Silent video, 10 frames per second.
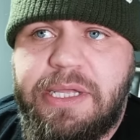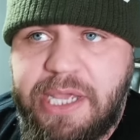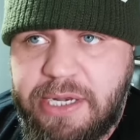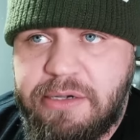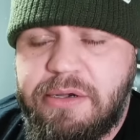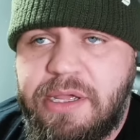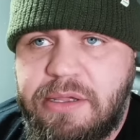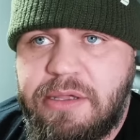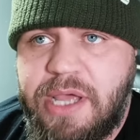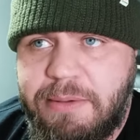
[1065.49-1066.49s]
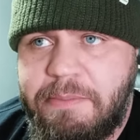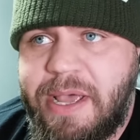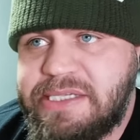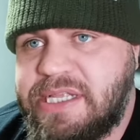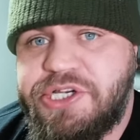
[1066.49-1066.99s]
in
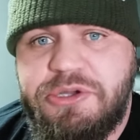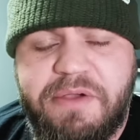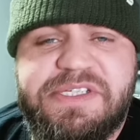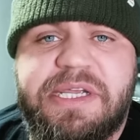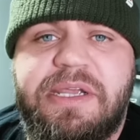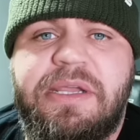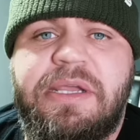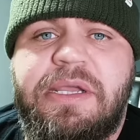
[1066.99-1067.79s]
MMA slash UFC